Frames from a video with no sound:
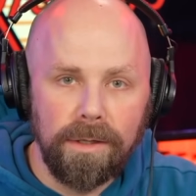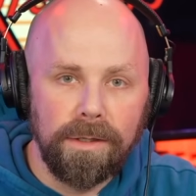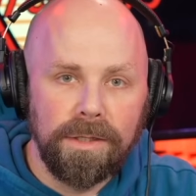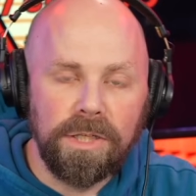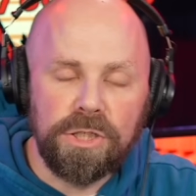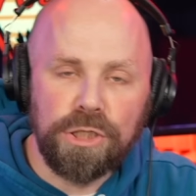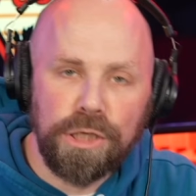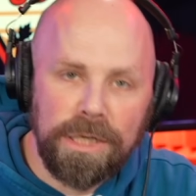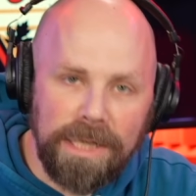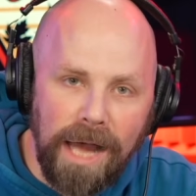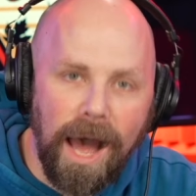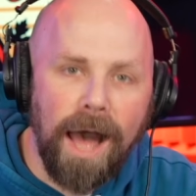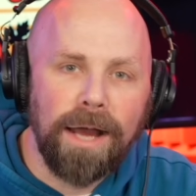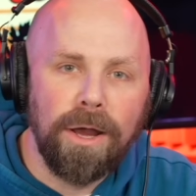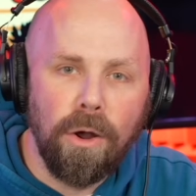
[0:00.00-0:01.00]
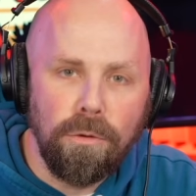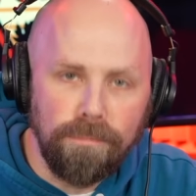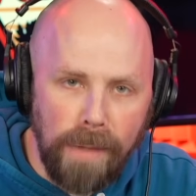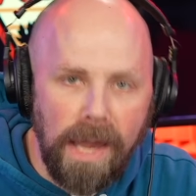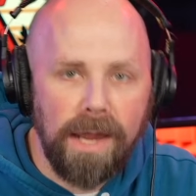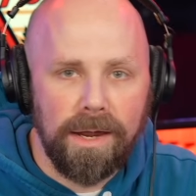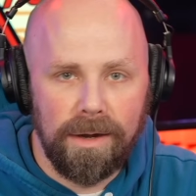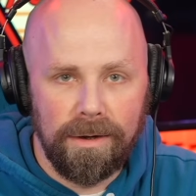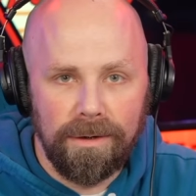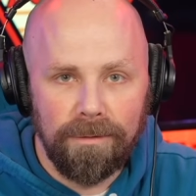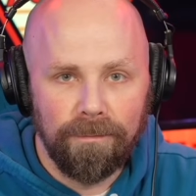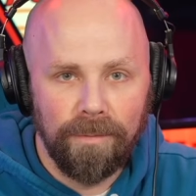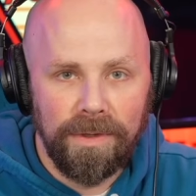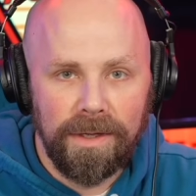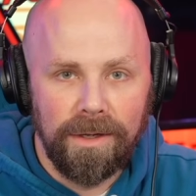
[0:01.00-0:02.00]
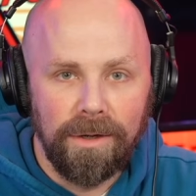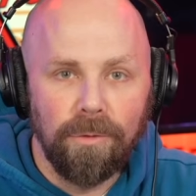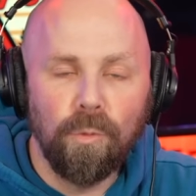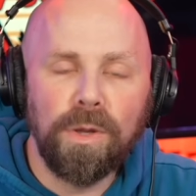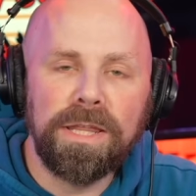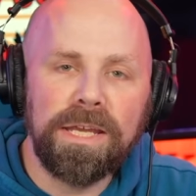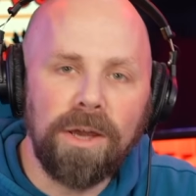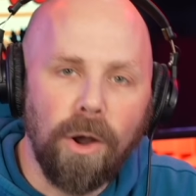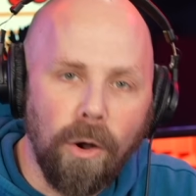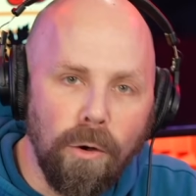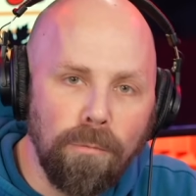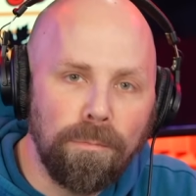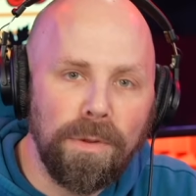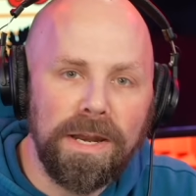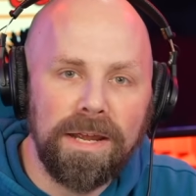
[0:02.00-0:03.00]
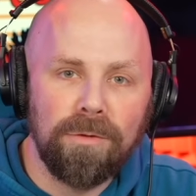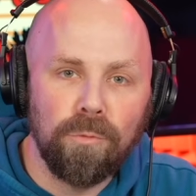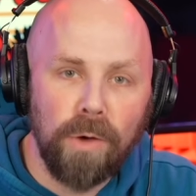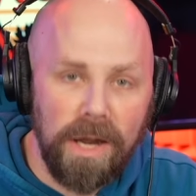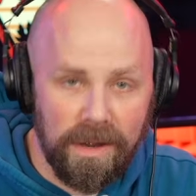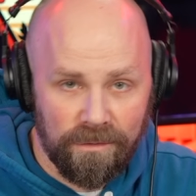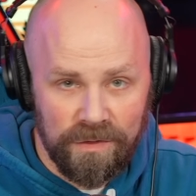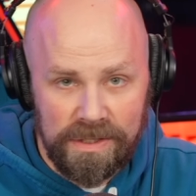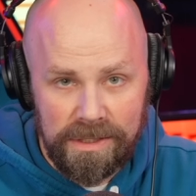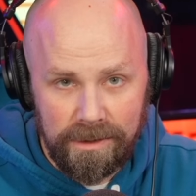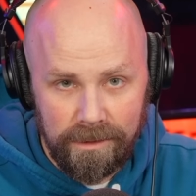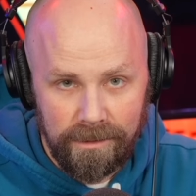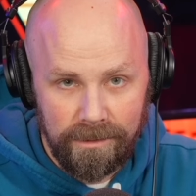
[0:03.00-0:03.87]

that Chicago made when the opening riffs